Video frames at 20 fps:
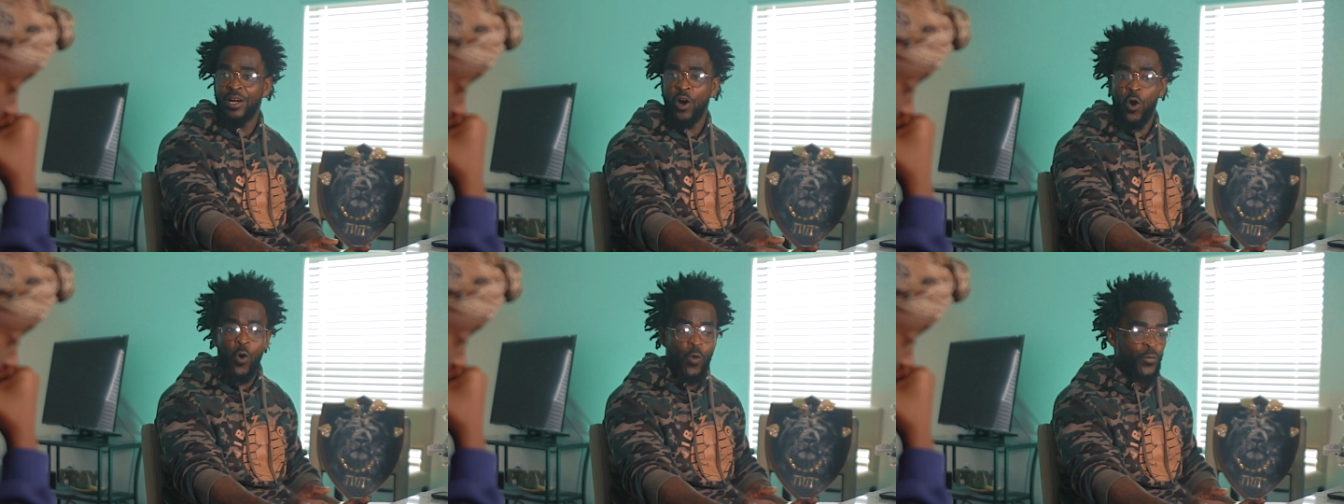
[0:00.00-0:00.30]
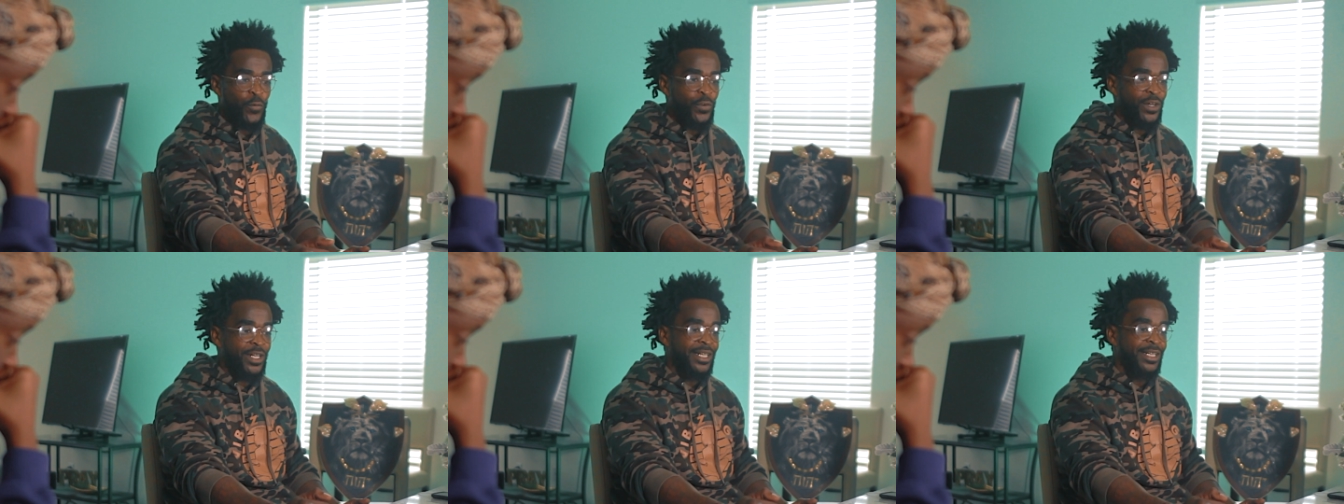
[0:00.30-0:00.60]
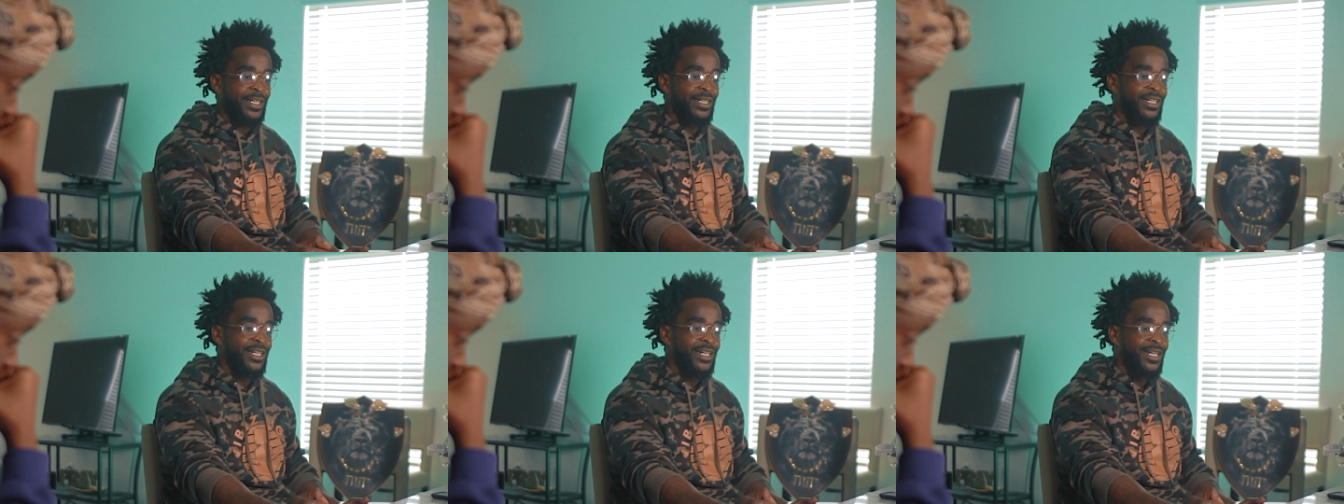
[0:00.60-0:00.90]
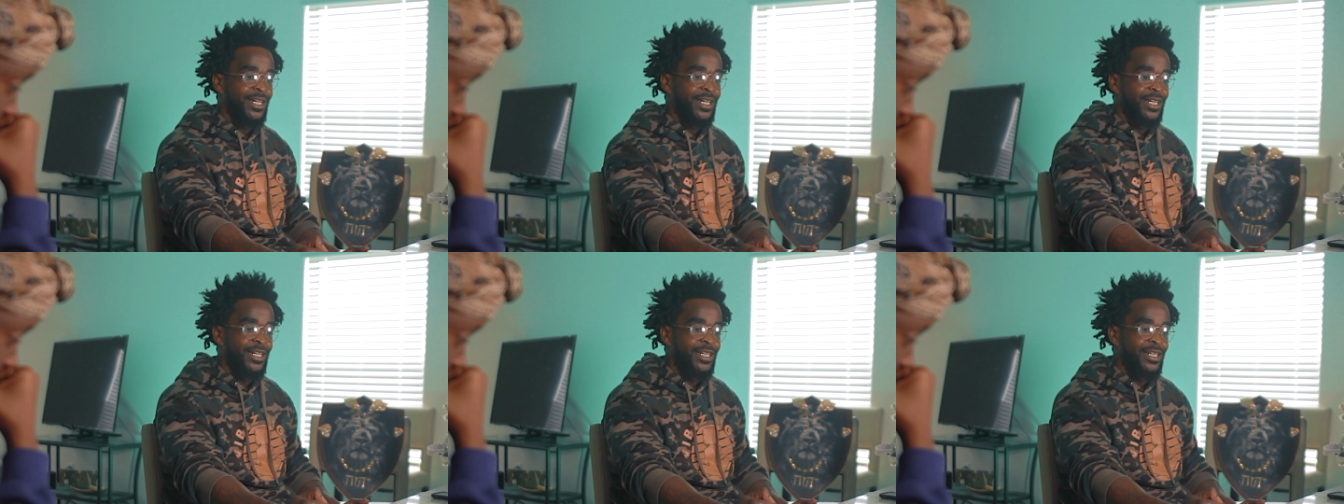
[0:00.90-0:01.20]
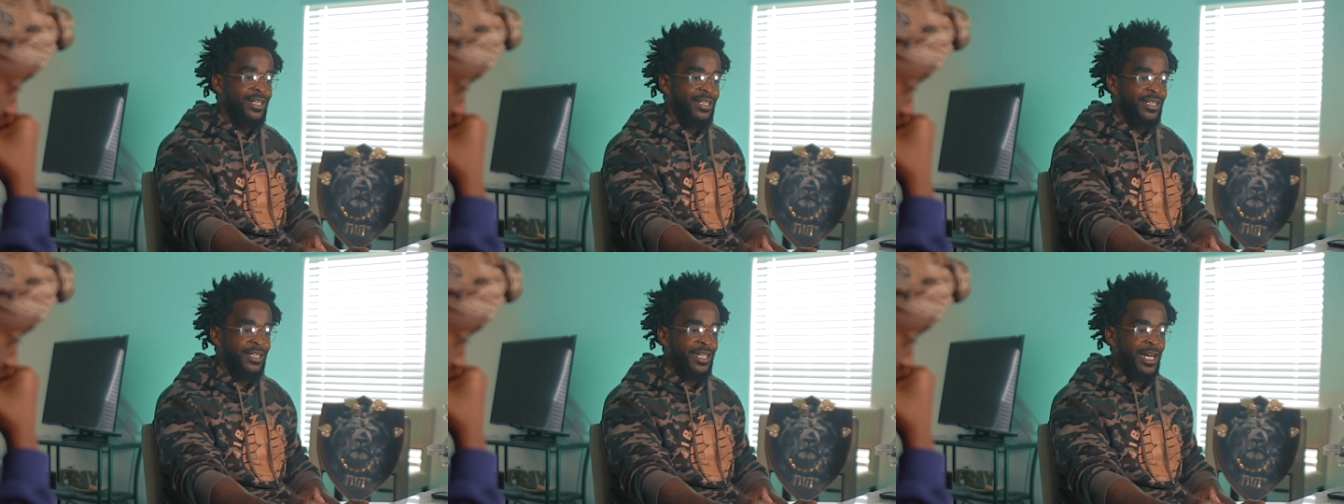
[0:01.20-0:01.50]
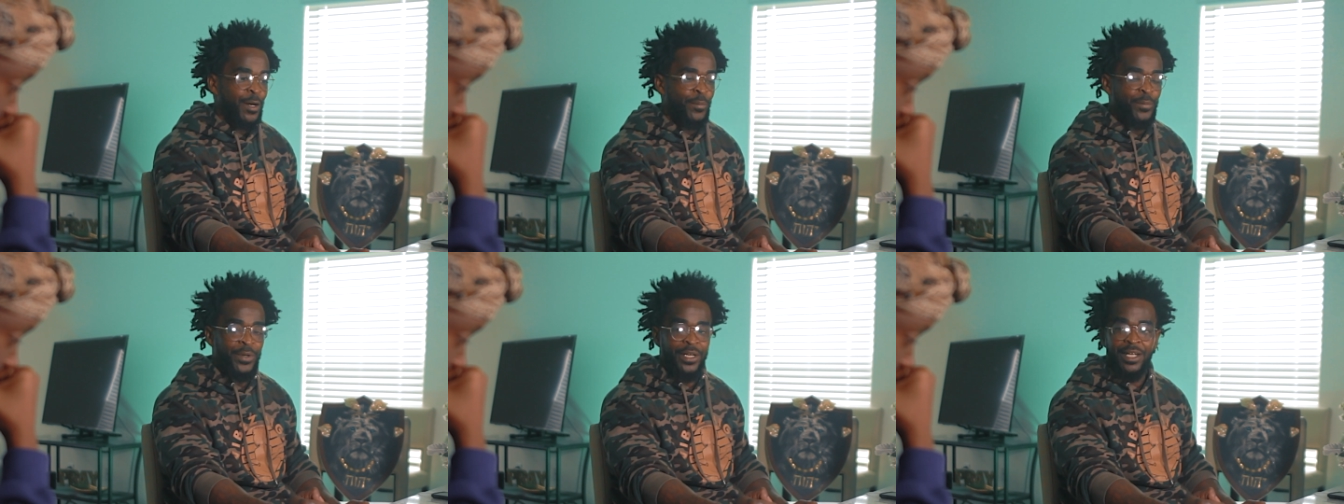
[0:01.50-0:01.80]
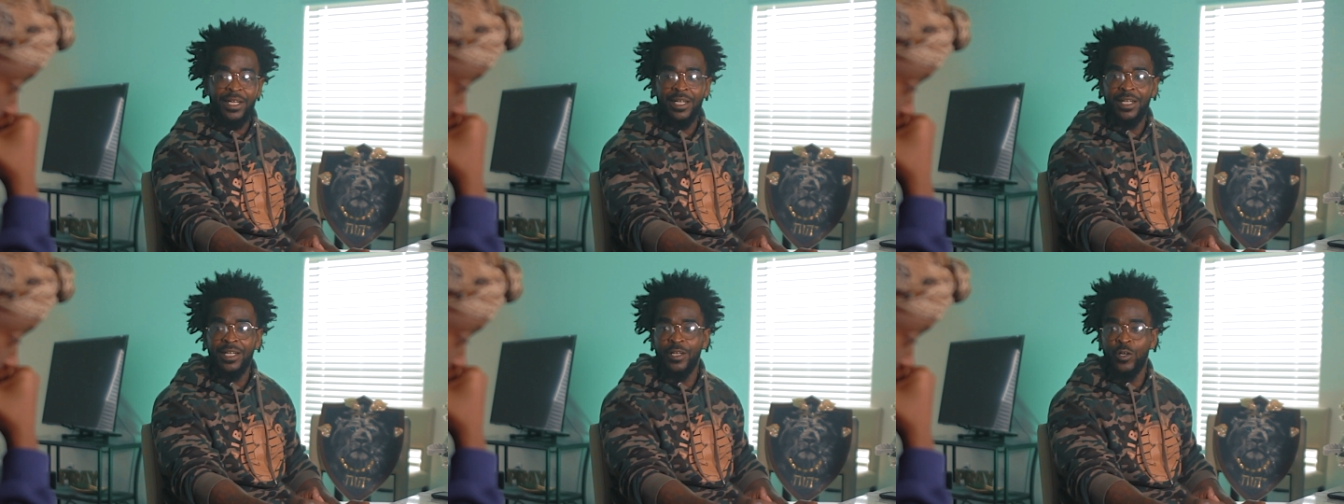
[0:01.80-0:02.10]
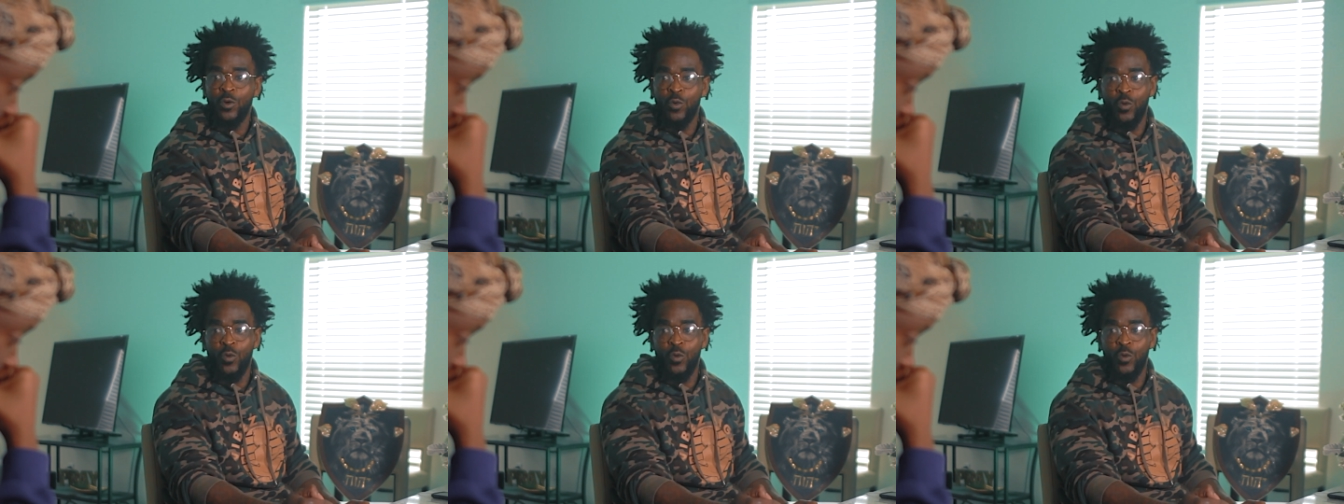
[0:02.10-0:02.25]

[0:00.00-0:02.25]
and hopefully, you know what I mean.